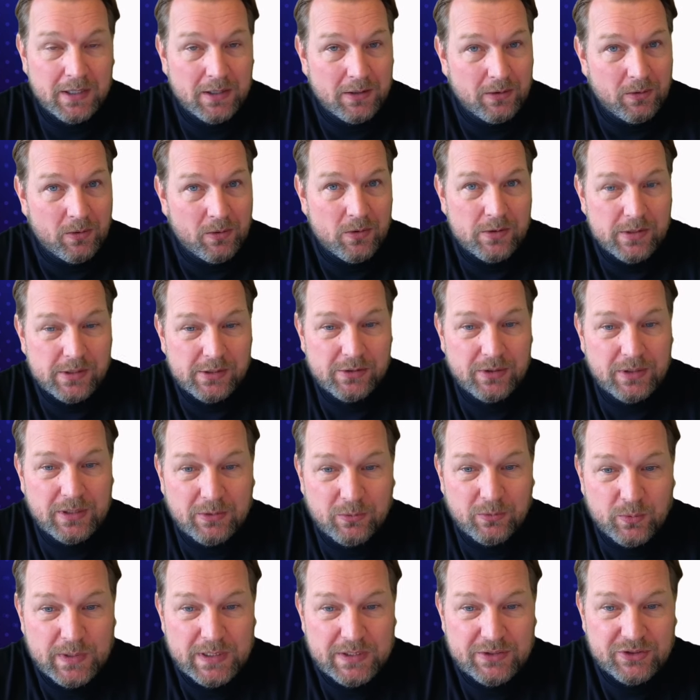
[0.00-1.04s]
Or you can
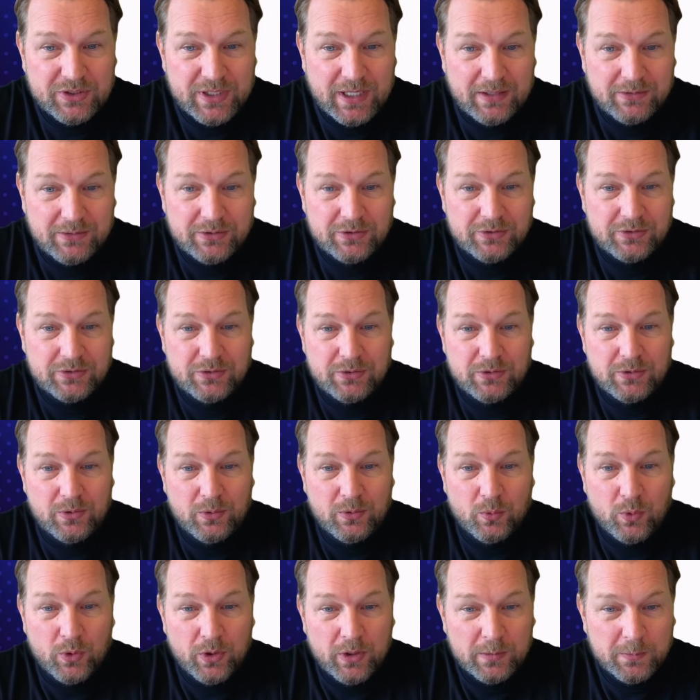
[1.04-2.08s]
reach out to
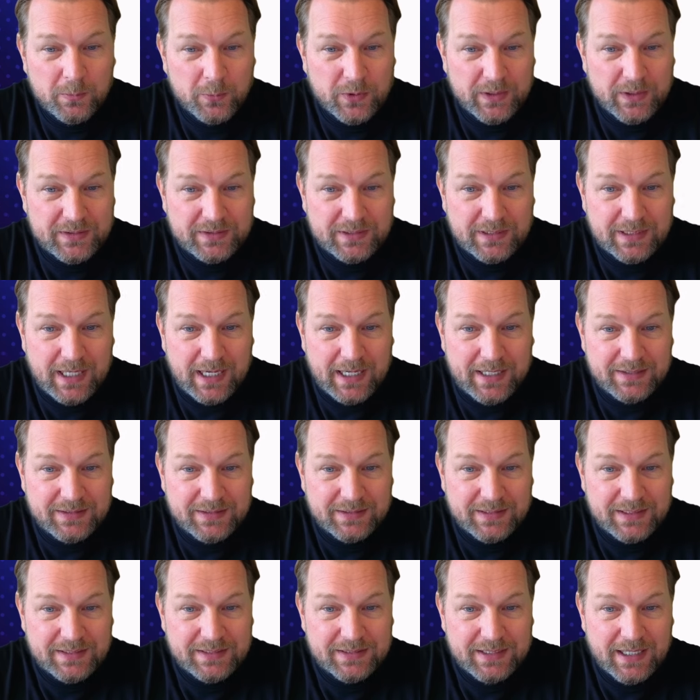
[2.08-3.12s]
WordPress clients. In
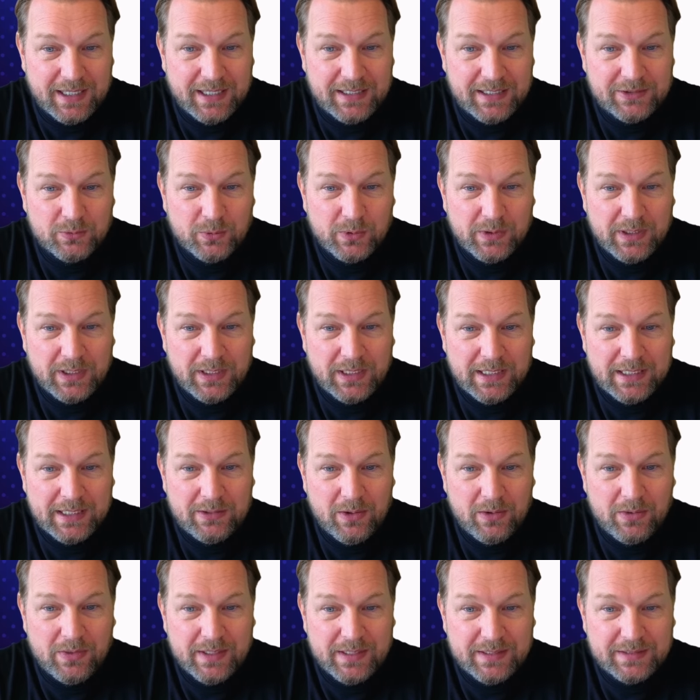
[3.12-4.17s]
this case, when you click
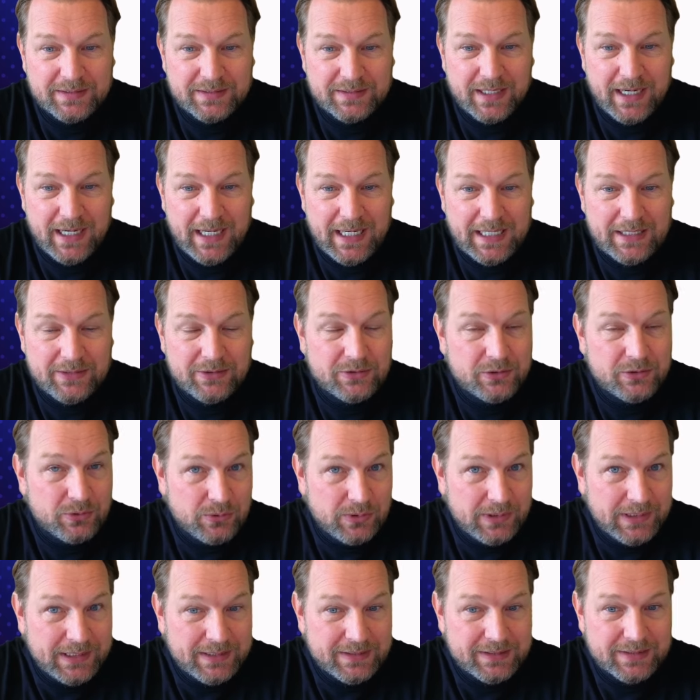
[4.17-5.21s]
on this add to
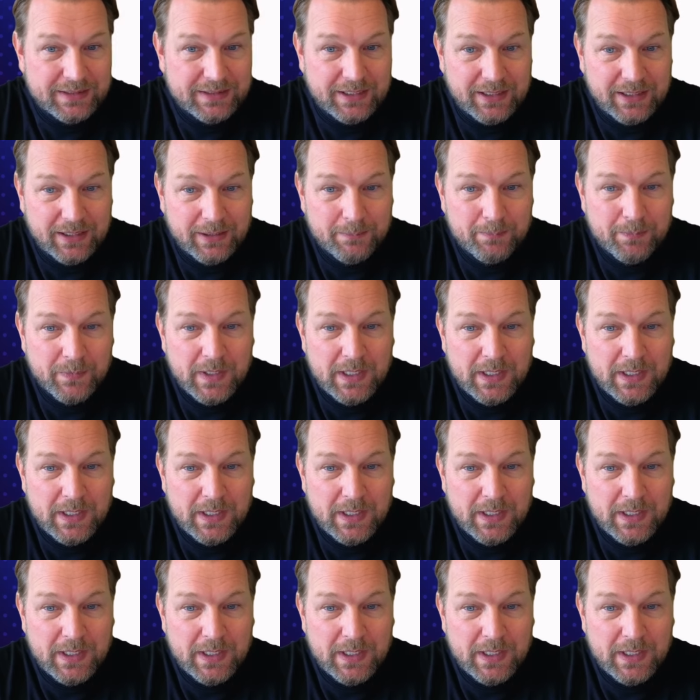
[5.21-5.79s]
list here,